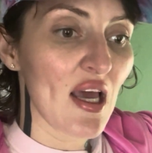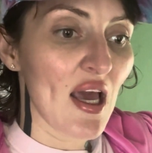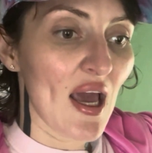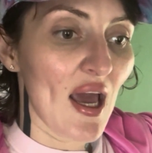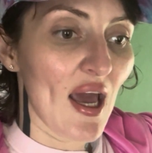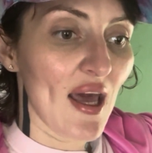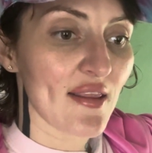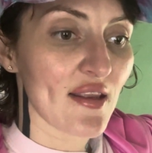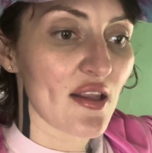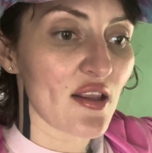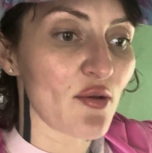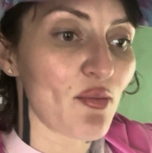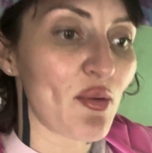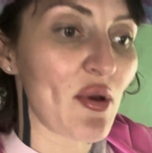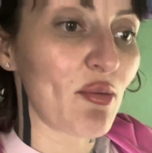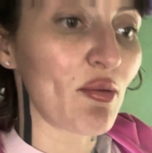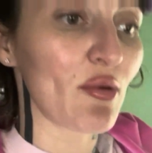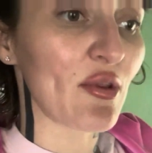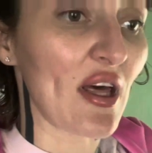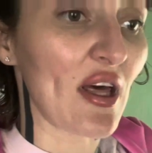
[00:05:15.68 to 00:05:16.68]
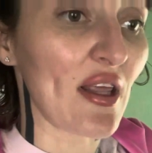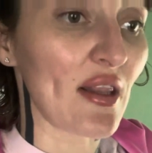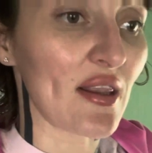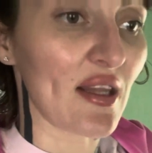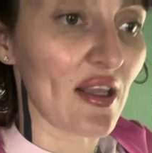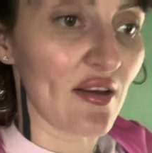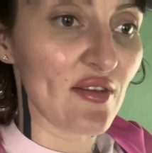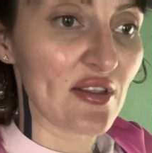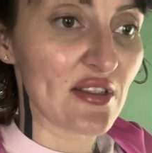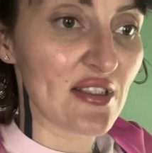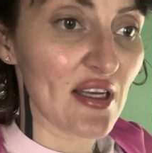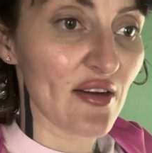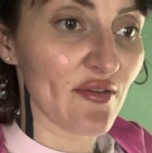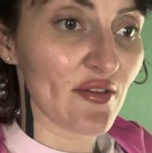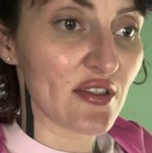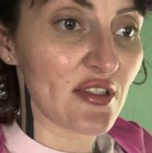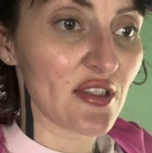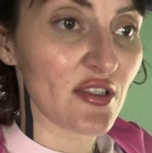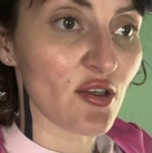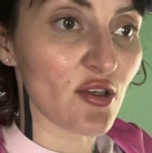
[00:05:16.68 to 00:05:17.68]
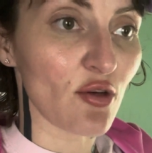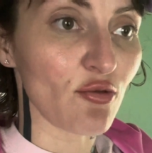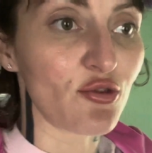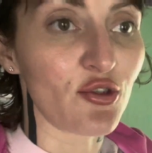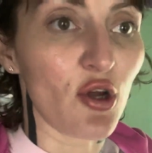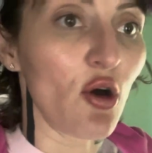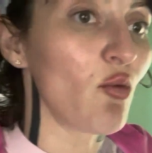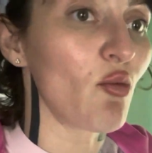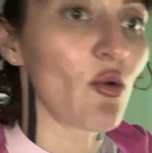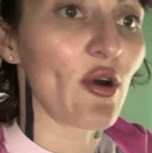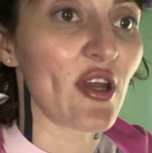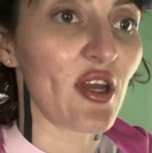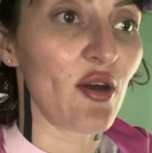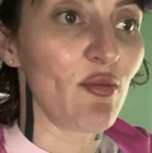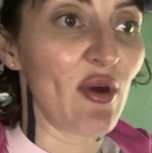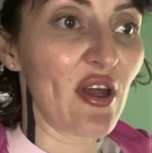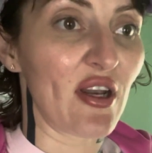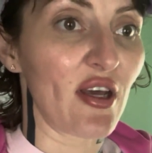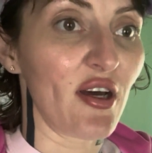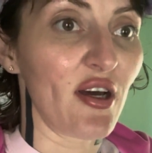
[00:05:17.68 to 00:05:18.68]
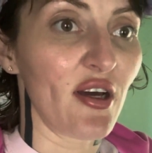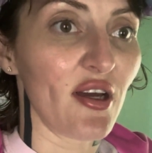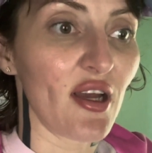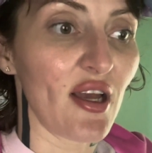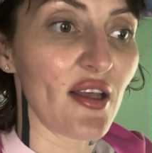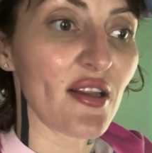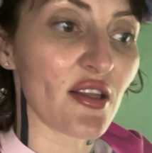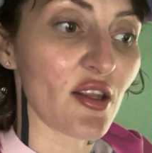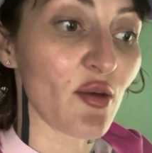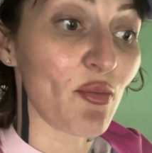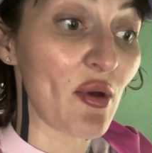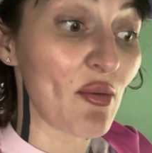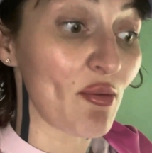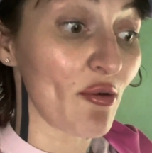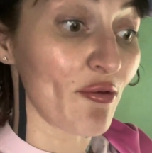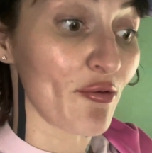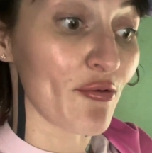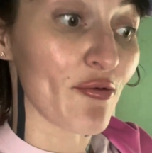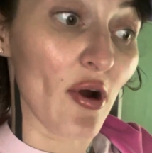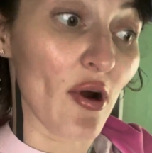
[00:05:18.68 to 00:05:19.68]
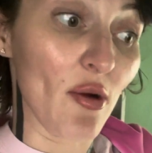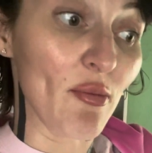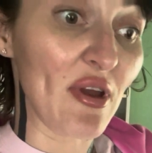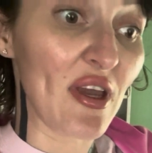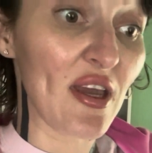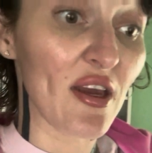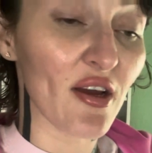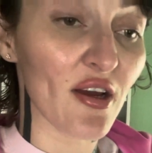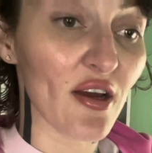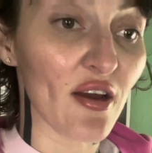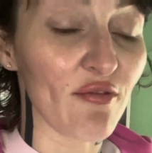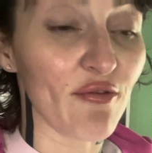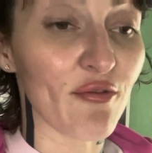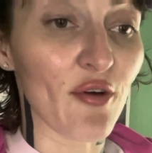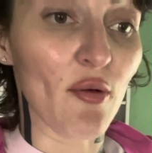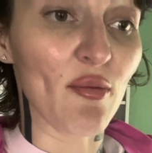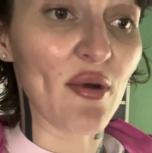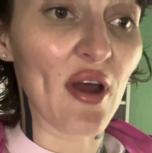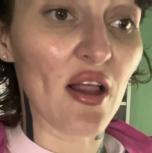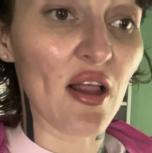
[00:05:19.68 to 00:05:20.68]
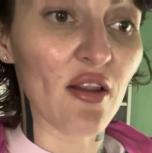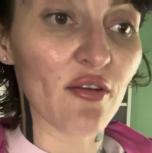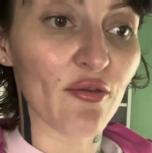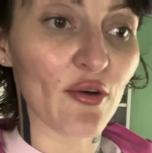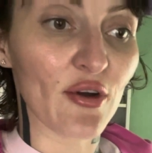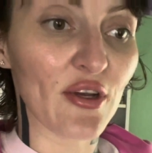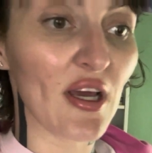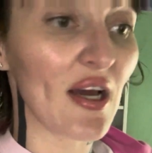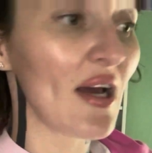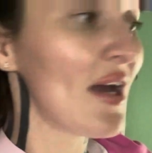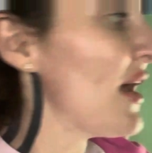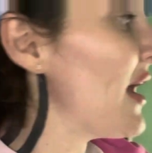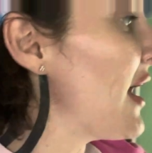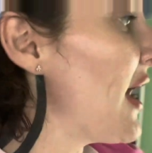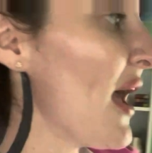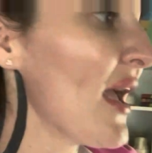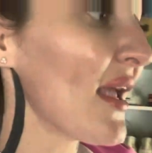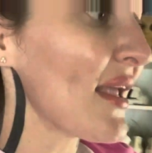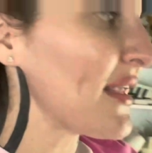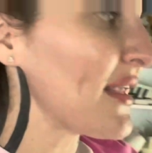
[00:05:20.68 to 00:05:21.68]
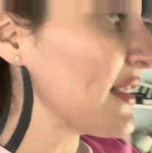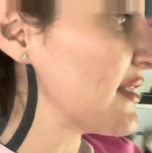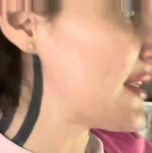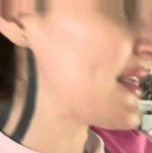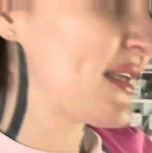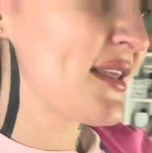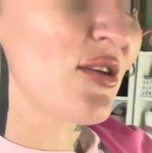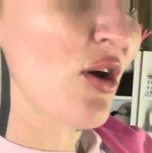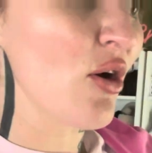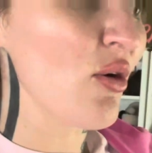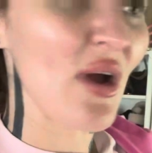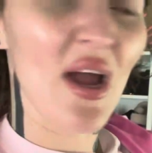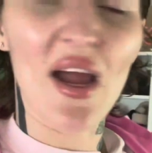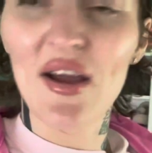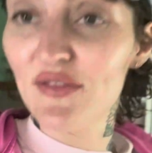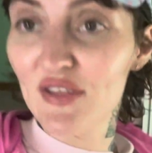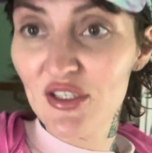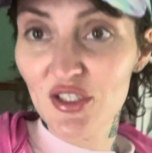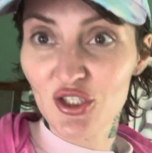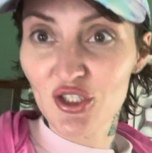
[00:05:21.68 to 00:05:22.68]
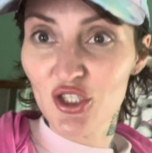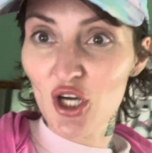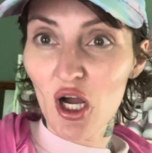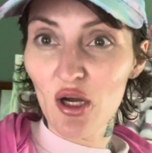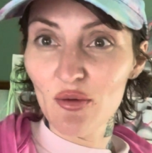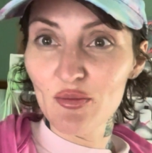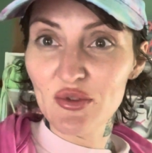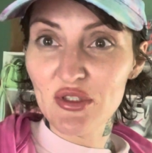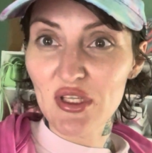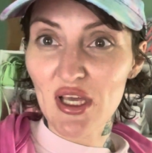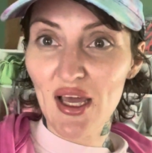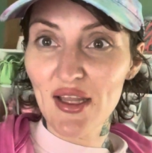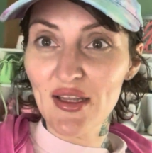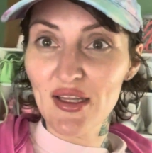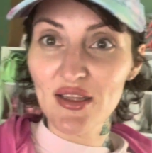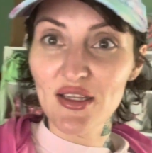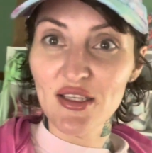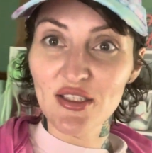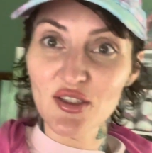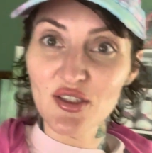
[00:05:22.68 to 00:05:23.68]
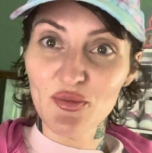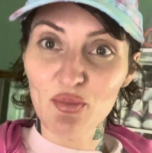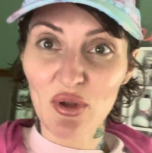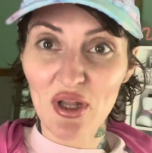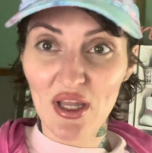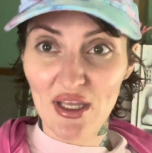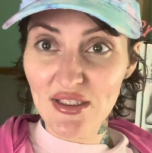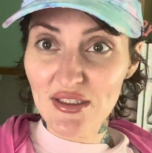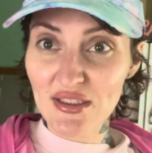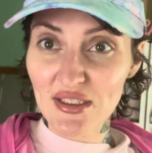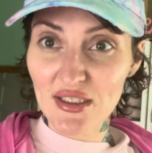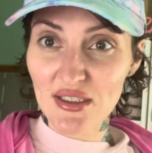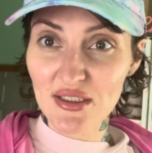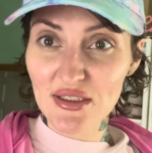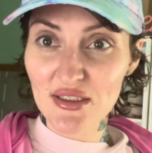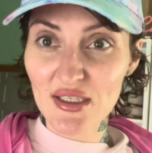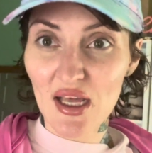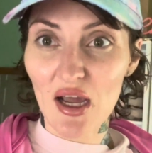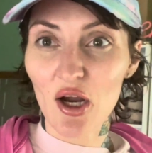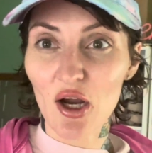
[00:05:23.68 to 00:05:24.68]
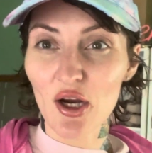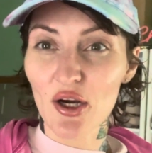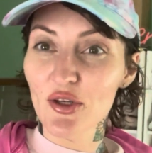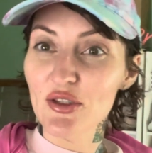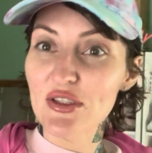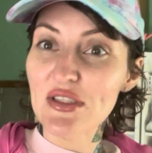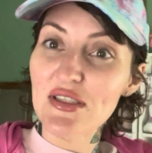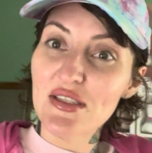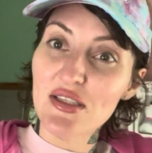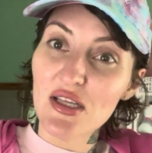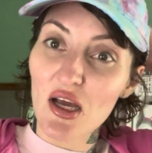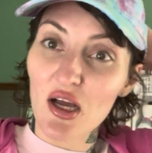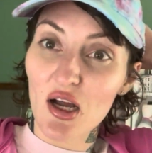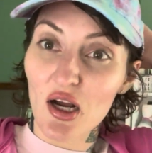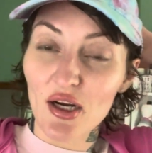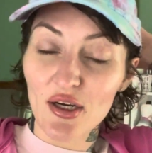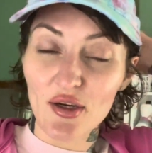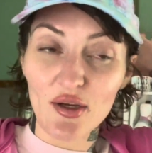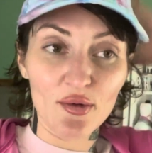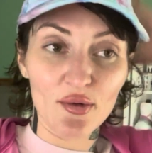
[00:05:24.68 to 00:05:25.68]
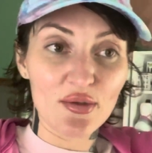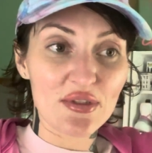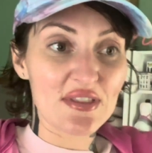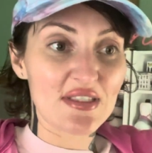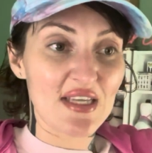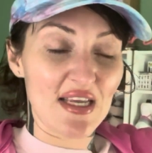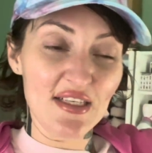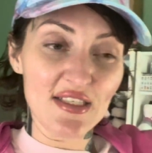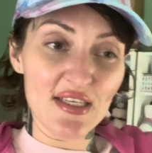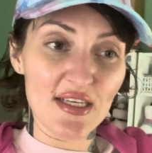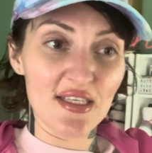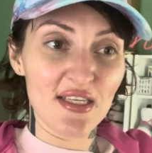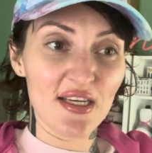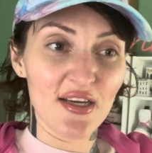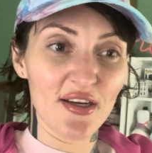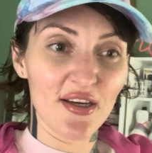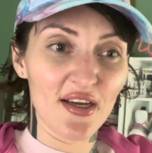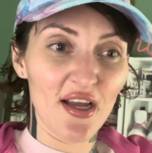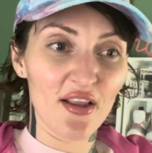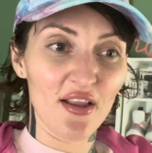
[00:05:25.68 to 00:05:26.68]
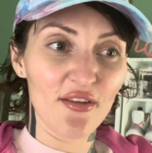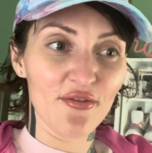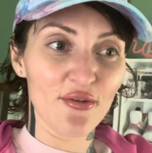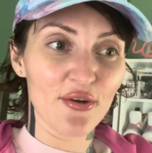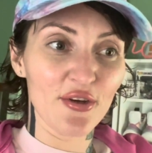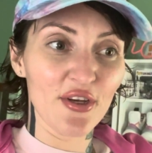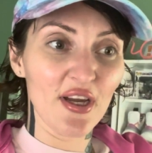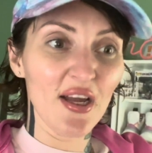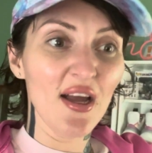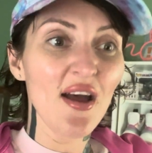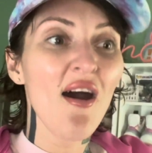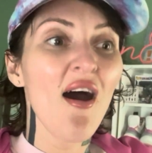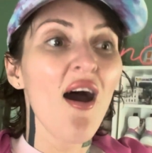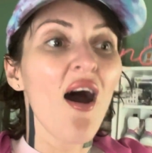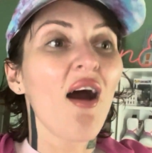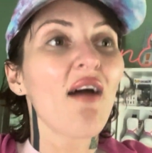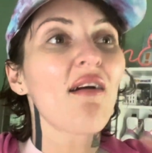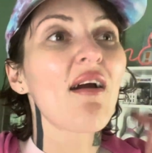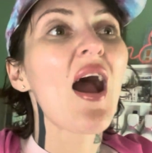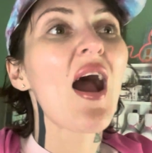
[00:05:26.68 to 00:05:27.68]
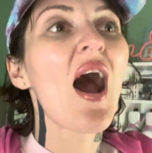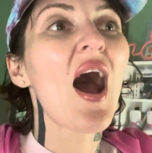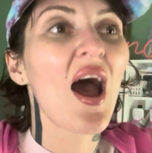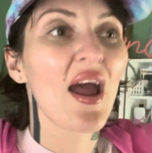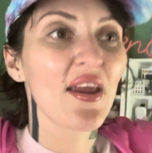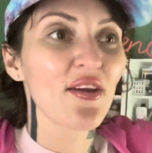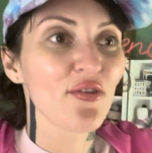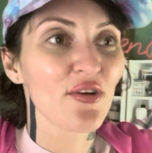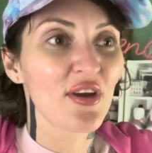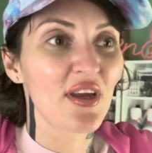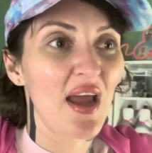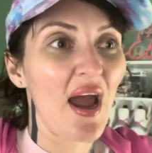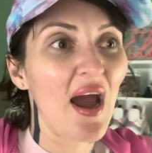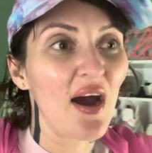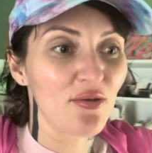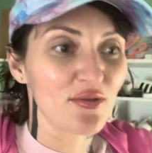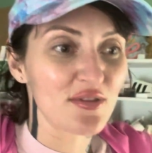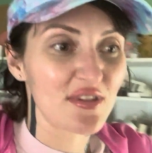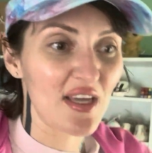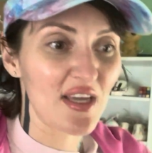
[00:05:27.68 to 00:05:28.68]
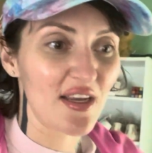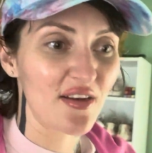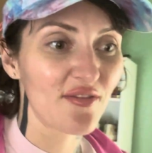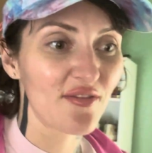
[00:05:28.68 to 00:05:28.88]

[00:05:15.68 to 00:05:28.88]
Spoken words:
and that the people that live in San Francisco don't work at Meta, and that the people from here and from California don't have these jobs, and that these places that are stationed here in California are hiring outside of